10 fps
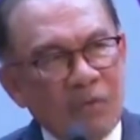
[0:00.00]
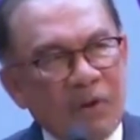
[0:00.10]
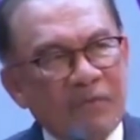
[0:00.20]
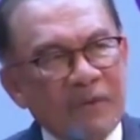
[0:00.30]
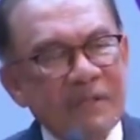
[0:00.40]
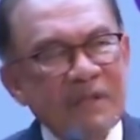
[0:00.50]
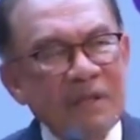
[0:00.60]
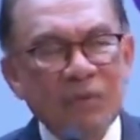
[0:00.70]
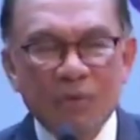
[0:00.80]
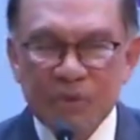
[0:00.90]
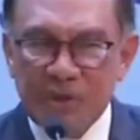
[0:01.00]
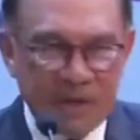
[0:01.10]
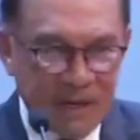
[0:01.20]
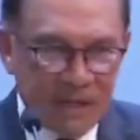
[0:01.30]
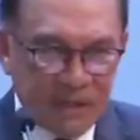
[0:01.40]
first firstly, it was
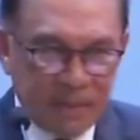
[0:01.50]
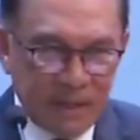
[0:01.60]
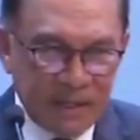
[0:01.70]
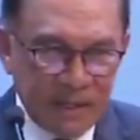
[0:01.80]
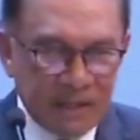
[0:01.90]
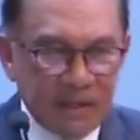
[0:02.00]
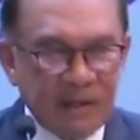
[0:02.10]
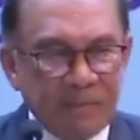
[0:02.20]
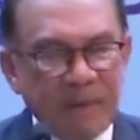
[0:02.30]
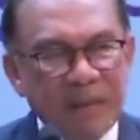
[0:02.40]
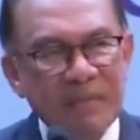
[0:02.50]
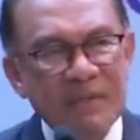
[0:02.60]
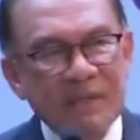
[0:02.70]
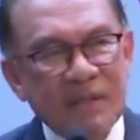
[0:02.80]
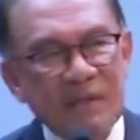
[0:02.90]
not raised by the uh, Prime
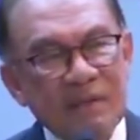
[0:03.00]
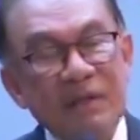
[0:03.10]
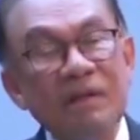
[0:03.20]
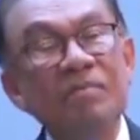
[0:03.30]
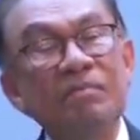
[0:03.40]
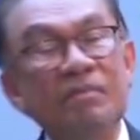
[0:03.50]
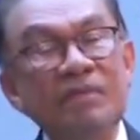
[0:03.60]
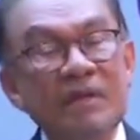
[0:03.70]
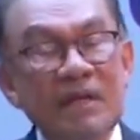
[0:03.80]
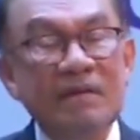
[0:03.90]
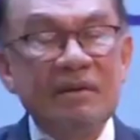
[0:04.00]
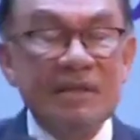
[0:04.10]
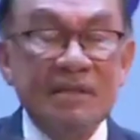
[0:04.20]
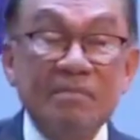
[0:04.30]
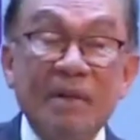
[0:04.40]
Minister. He did
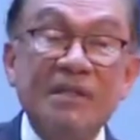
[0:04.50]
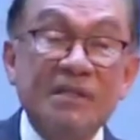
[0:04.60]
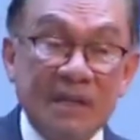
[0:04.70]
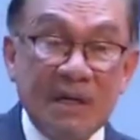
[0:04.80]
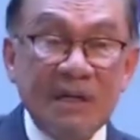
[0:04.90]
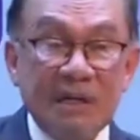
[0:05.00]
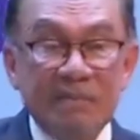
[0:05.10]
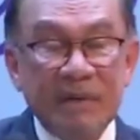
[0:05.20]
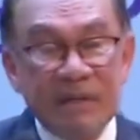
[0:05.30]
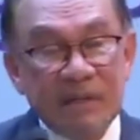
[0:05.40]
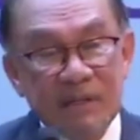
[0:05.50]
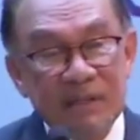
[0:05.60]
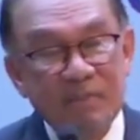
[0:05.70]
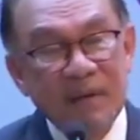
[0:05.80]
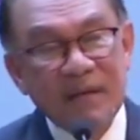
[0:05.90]
raise it much earlier, many
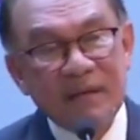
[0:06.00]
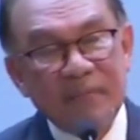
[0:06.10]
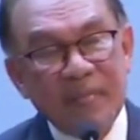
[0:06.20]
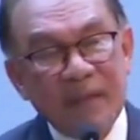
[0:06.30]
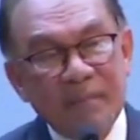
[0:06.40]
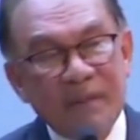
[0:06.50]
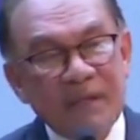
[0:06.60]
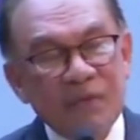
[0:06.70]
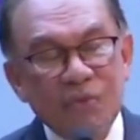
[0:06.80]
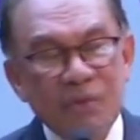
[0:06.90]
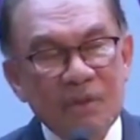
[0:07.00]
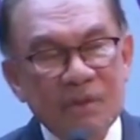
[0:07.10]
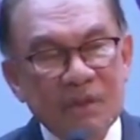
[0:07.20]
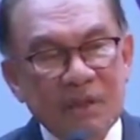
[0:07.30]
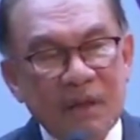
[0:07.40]
years back. But the issue
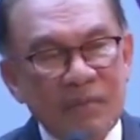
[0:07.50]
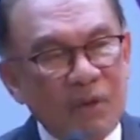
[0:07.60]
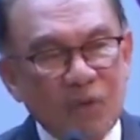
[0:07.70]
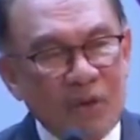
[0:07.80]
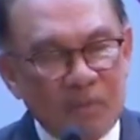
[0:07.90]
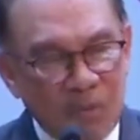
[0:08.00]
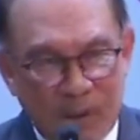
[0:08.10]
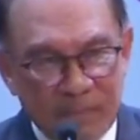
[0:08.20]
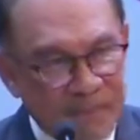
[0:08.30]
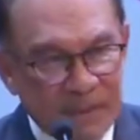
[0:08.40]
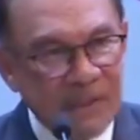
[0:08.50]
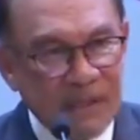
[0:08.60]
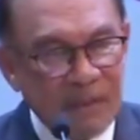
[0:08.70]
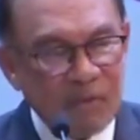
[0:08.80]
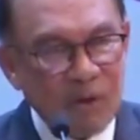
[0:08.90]
is, uh, I'm not talking about one
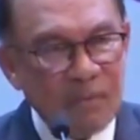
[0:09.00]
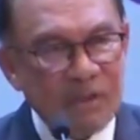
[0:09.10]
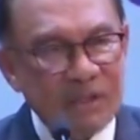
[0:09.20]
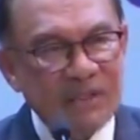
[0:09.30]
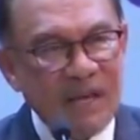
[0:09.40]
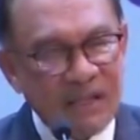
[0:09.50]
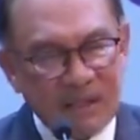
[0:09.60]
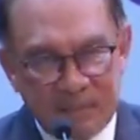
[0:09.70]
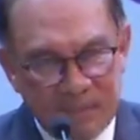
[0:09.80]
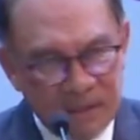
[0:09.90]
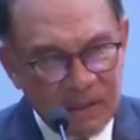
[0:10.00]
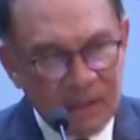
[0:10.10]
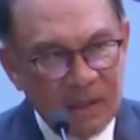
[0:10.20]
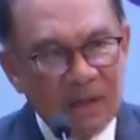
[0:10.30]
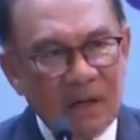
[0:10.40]
person. I'm talking about the sentiment
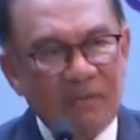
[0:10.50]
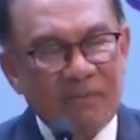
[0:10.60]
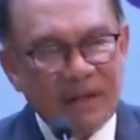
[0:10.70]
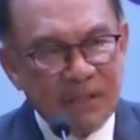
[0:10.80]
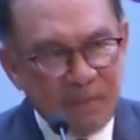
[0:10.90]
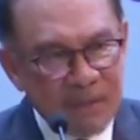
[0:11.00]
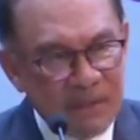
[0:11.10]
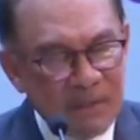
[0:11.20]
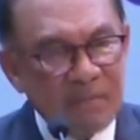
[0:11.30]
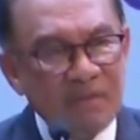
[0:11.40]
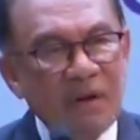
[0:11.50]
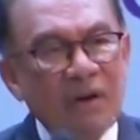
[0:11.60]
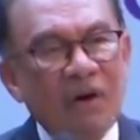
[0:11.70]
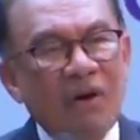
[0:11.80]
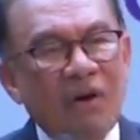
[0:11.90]
of extremism,
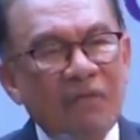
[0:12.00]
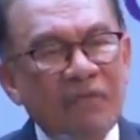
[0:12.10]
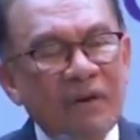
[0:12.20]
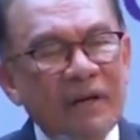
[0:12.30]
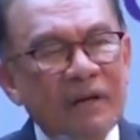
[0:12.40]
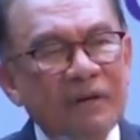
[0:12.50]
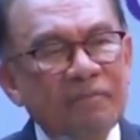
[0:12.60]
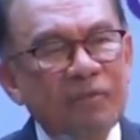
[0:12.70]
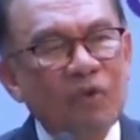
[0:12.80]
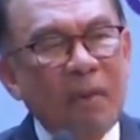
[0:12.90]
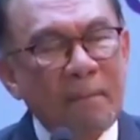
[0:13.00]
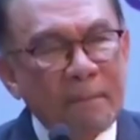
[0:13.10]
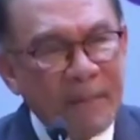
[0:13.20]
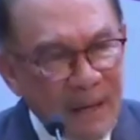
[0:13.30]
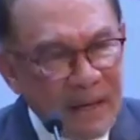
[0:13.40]
of uh,
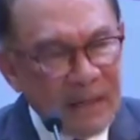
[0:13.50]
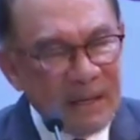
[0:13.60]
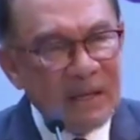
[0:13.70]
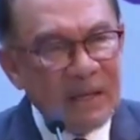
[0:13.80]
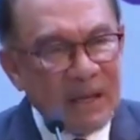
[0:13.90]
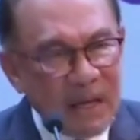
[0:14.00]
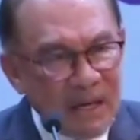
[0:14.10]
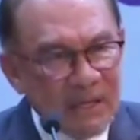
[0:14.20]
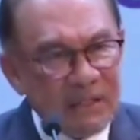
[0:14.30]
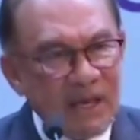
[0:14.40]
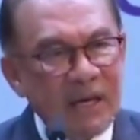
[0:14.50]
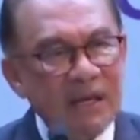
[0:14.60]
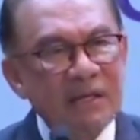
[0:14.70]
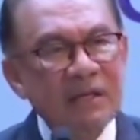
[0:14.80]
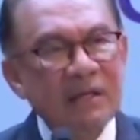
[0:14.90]
compelling case
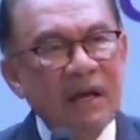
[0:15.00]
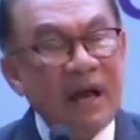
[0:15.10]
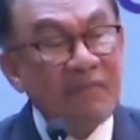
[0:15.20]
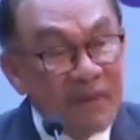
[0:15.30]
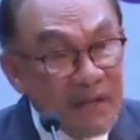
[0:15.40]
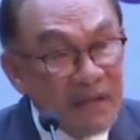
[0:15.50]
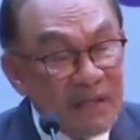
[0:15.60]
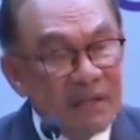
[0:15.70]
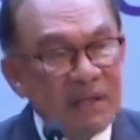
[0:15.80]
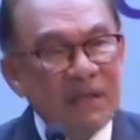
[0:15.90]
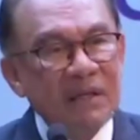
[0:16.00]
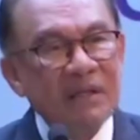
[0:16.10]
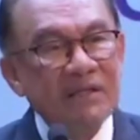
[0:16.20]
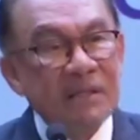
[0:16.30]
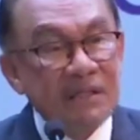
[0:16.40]
and uh, evidence
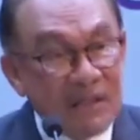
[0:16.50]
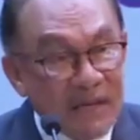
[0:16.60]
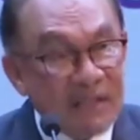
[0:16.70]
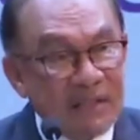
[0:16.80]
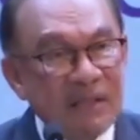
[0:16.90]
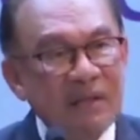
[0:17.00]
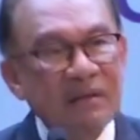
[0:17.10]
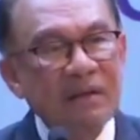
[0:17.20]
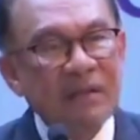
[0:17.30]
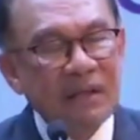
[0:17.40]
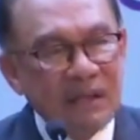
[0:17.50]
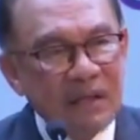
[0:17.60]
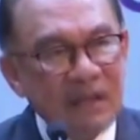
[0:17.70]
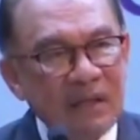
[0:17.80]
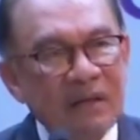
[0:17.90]
that suggest
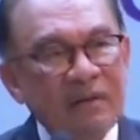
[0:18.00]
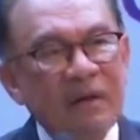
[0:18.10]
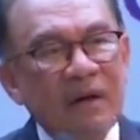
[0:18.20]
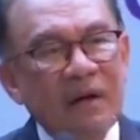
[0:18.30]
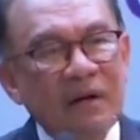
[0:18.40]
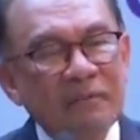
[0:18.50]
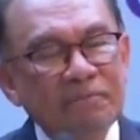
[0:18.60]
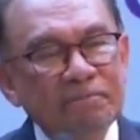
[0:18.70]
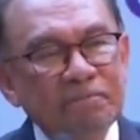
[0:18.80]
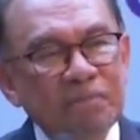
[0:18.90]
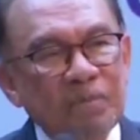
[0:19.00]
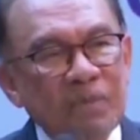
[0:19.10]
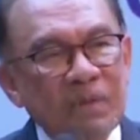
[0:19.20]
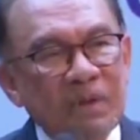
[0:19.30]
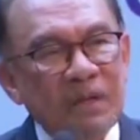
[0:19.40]
the um,
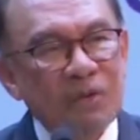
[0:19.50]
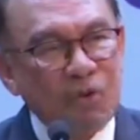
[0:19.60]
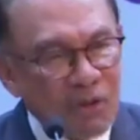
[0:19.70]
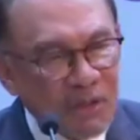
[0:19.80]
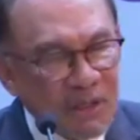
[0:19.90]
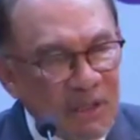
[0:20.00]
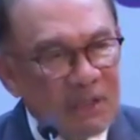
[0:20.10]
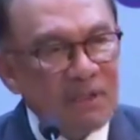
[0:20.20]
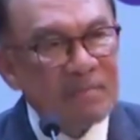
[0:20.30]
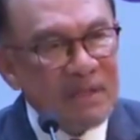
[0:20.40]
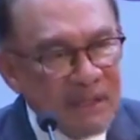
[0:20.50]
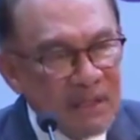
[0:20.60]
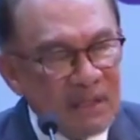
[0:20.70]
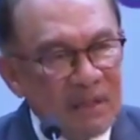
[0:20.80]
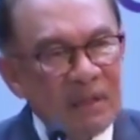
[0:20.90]
atrocities
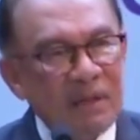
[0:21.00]
committed